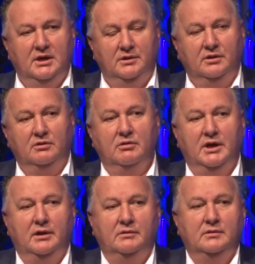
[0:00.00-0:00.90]
and the
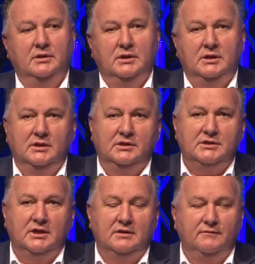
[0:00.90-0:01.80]
Crown can
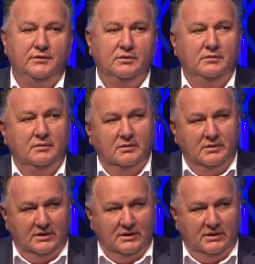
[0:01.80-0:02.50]
take a view